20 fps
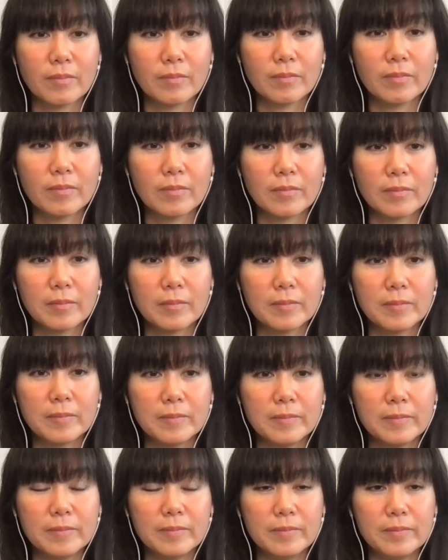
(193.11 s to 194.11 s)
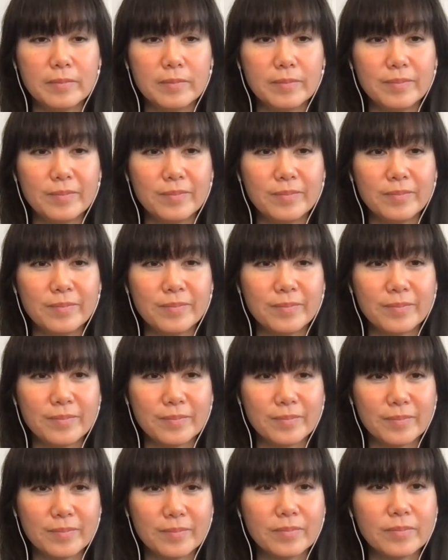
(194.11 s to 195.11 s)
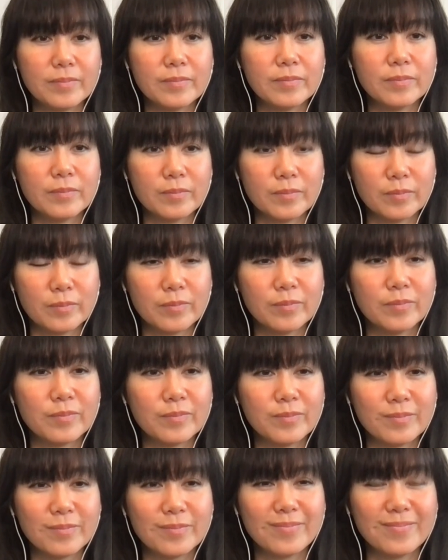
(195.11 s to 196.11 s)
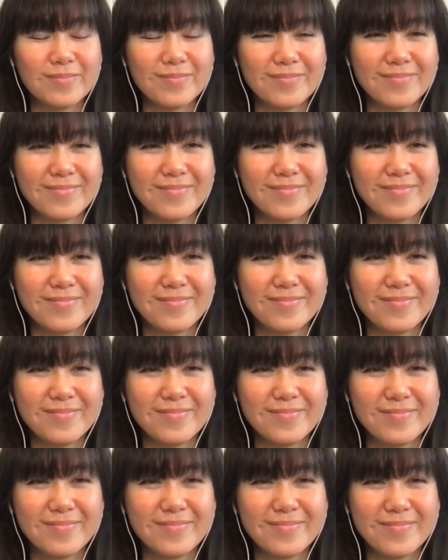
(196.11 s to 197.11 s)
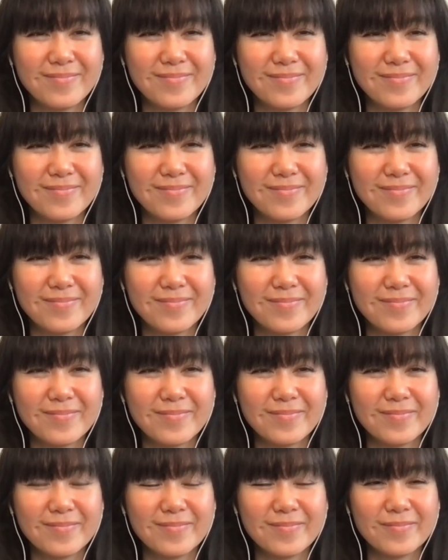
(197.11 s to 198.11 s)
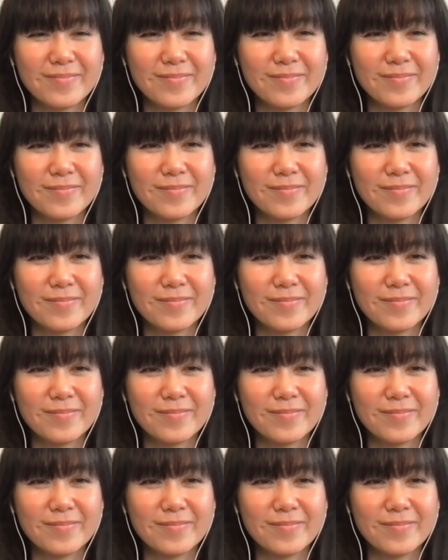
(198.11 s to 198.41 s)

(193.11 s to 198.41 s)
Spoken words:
No words are spoken by the person on screen.